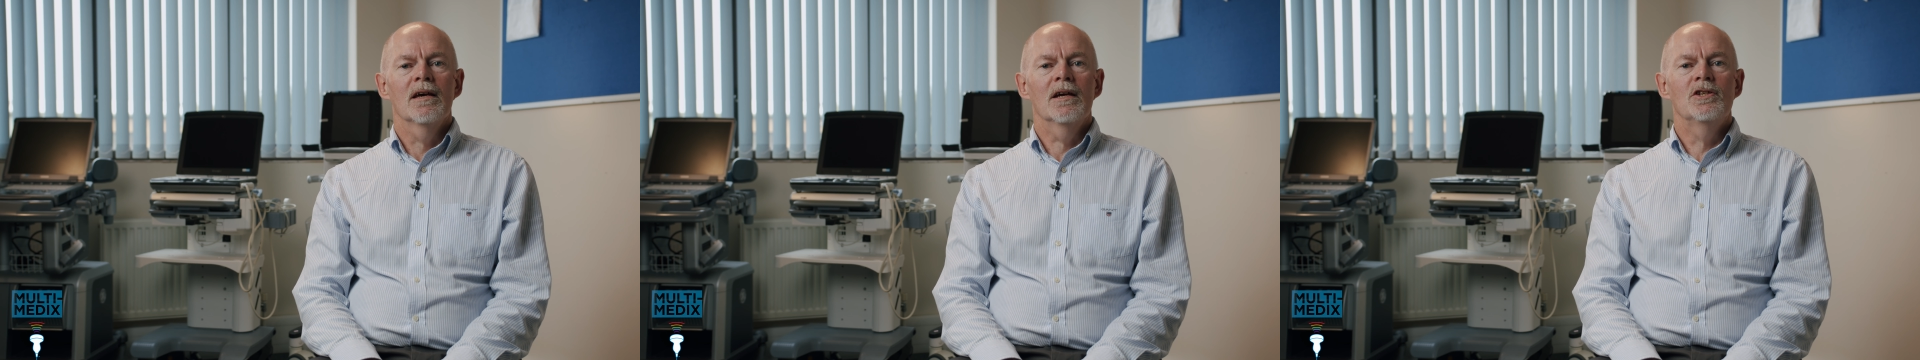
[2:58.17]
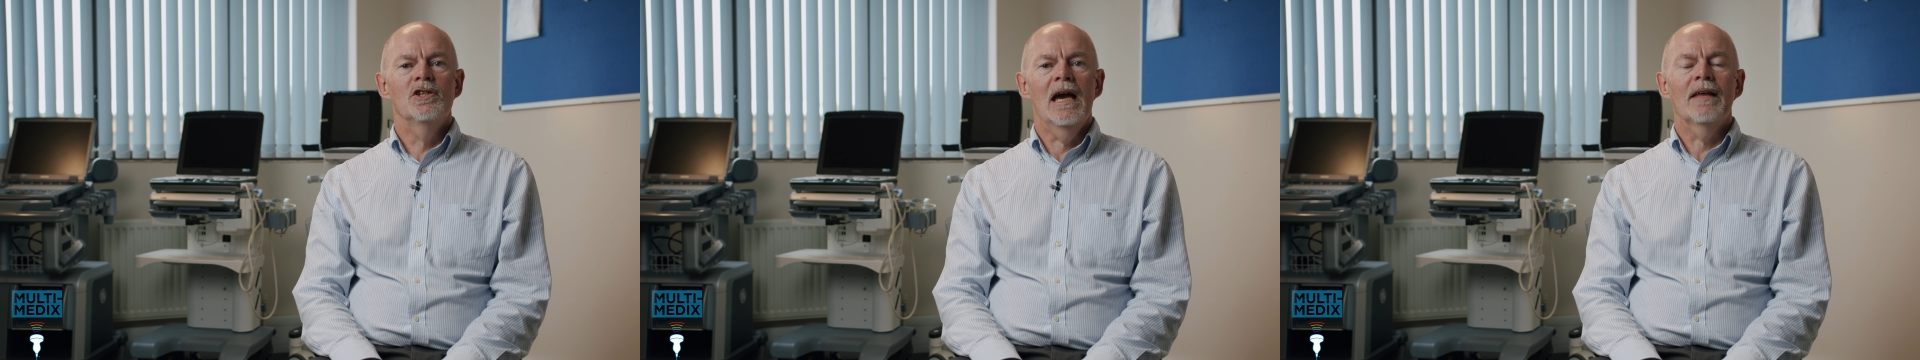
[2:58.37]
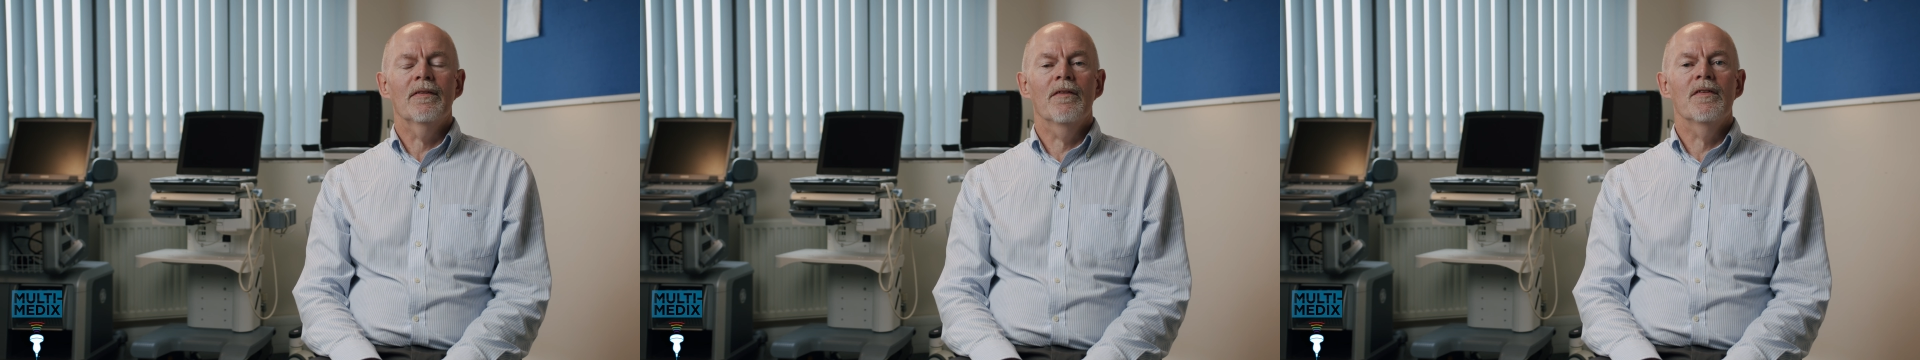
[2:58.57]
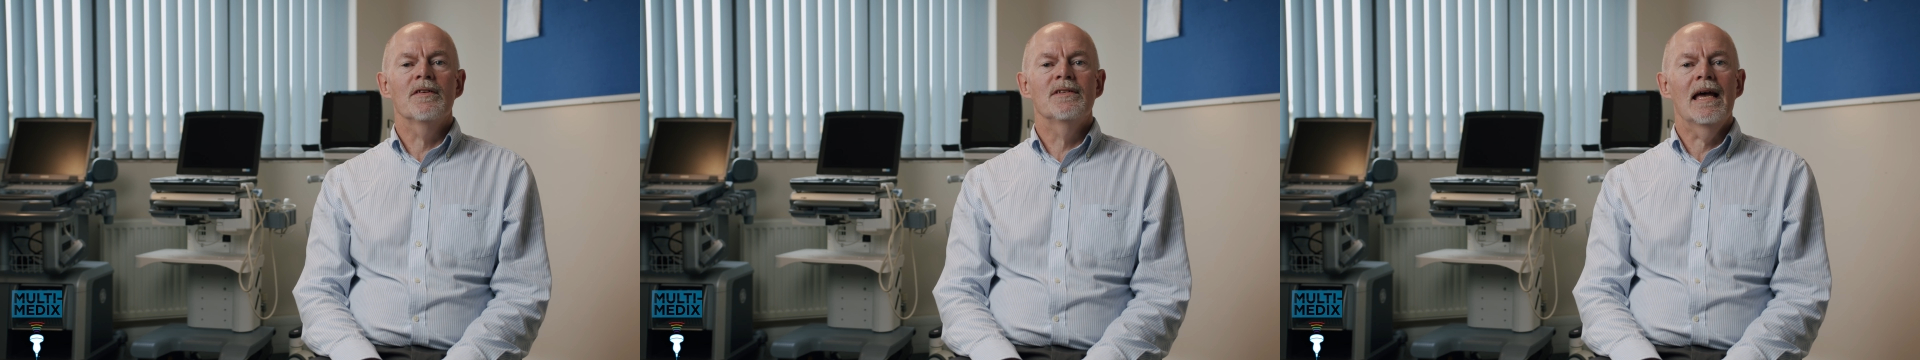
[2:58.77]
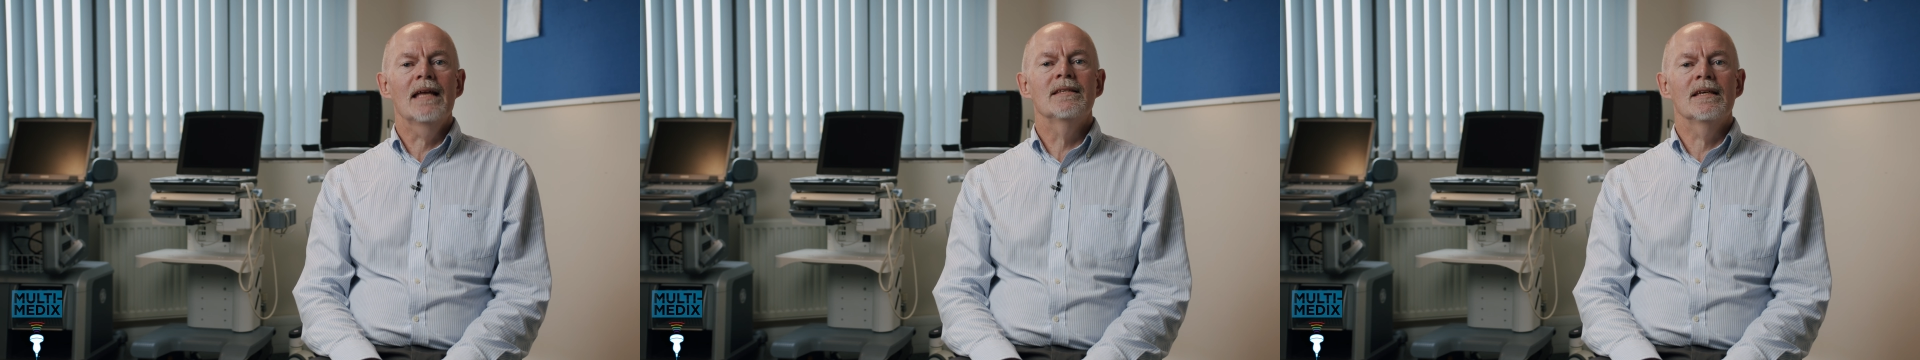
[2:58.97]
and check that the
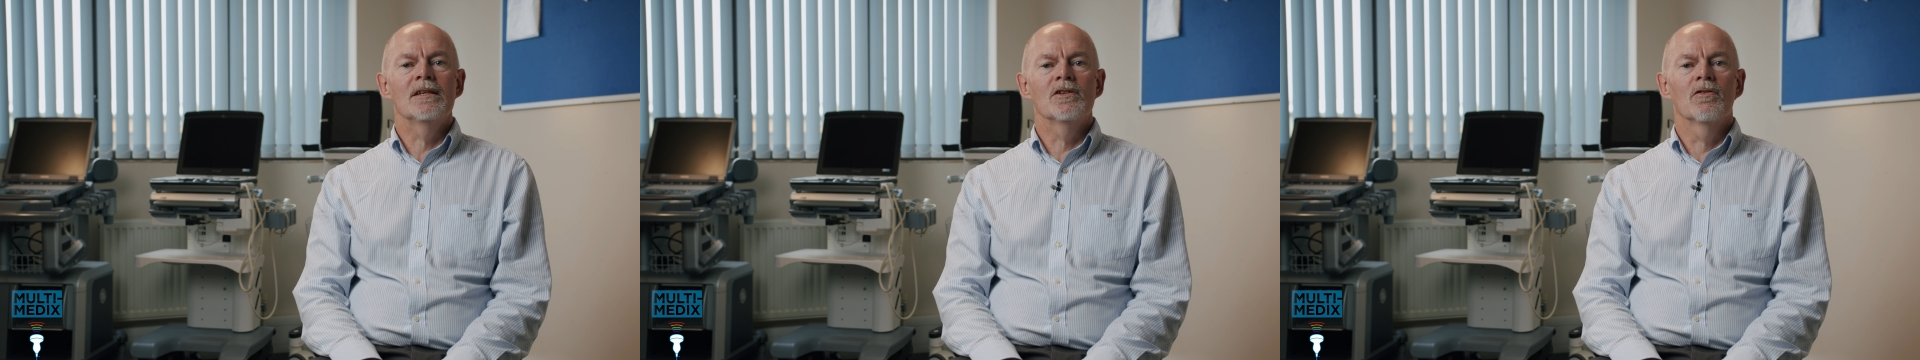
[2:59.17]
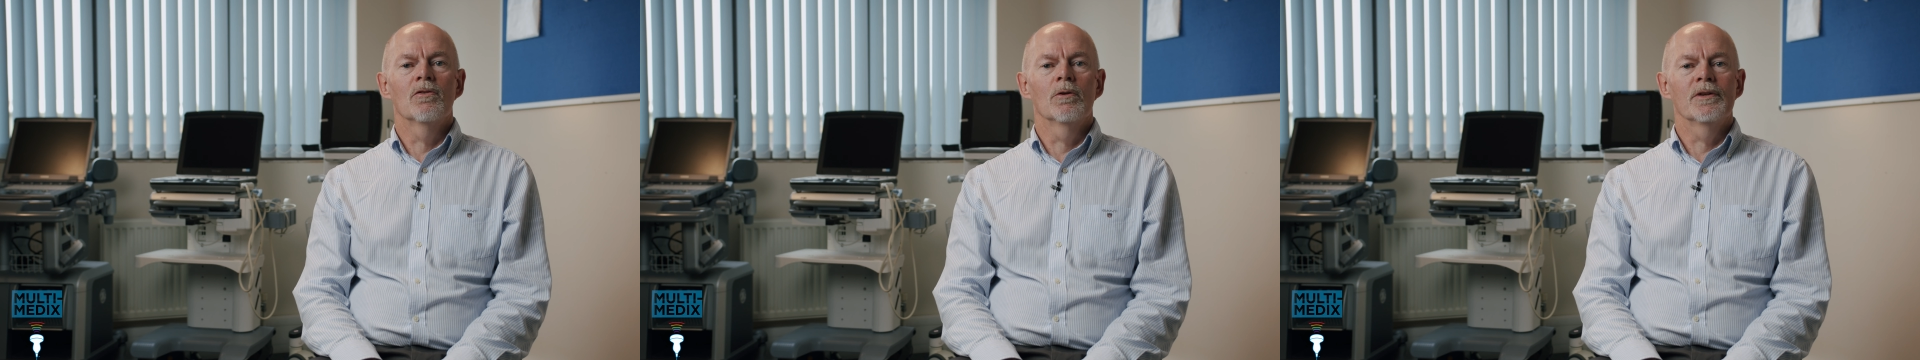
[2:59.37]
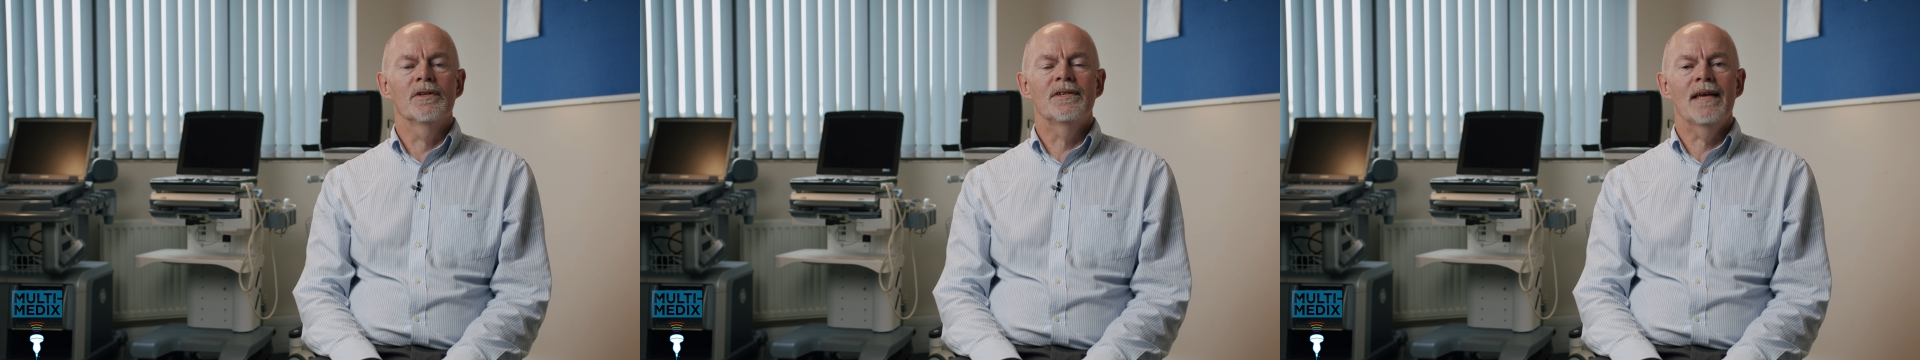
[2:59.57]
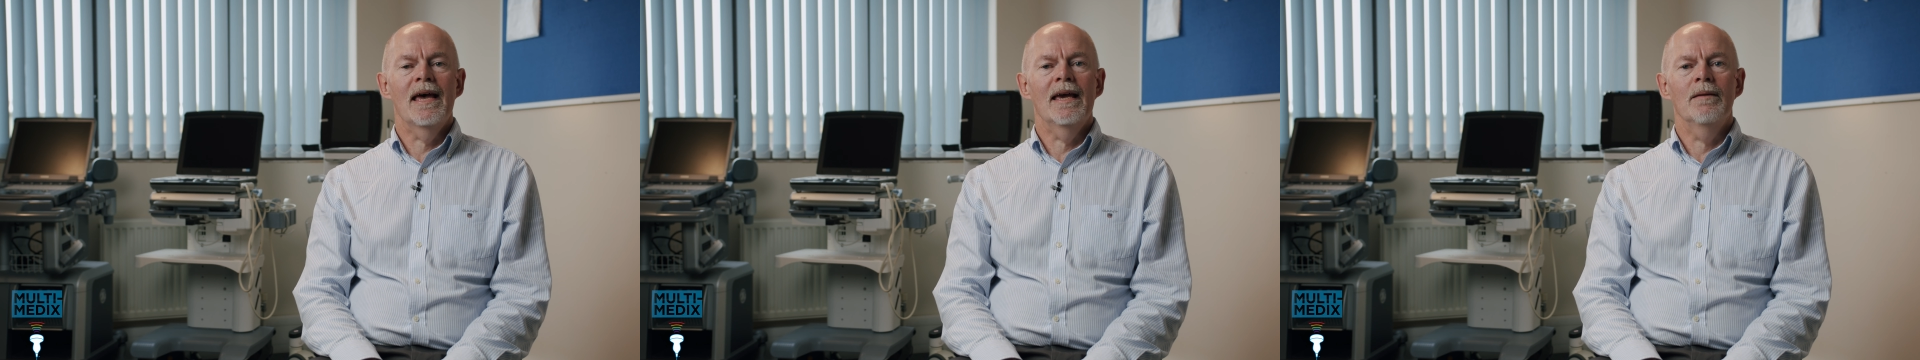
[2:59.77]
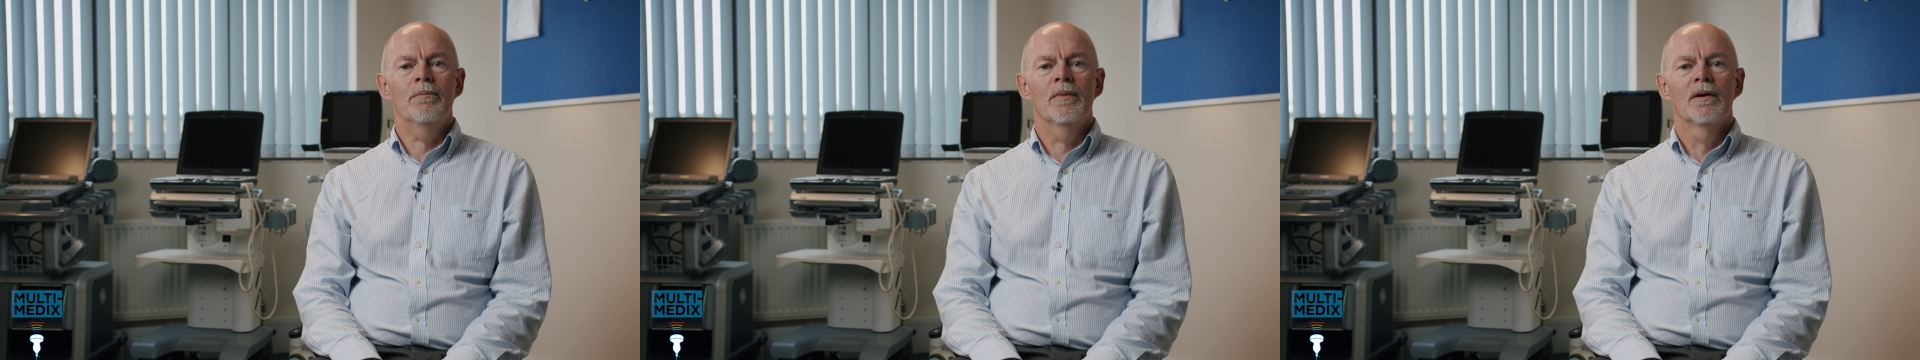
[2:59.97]
settings are all the
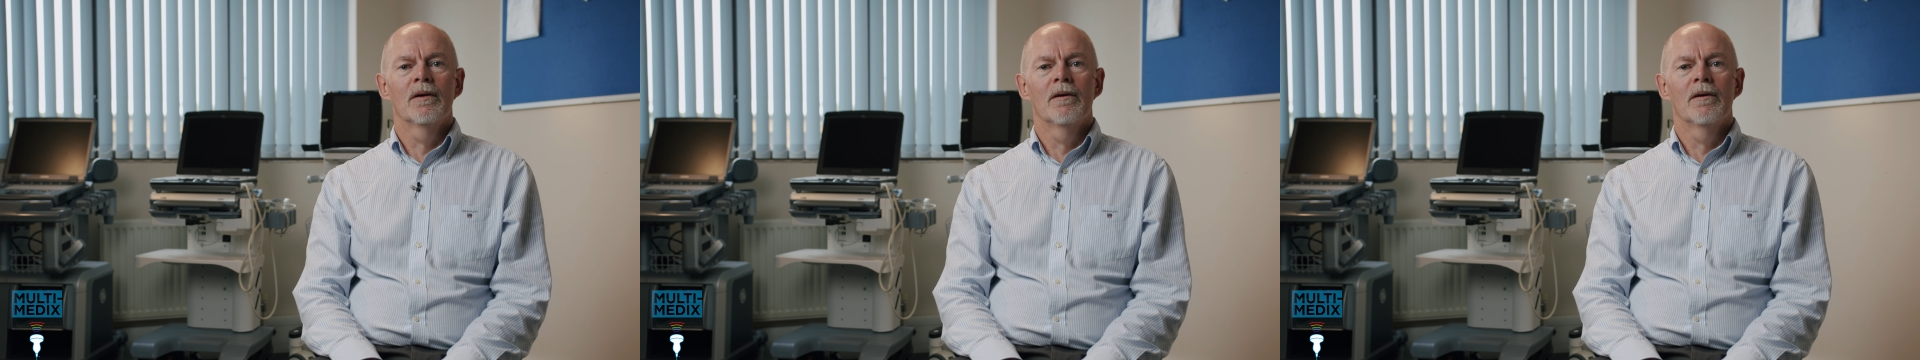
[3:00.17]
same.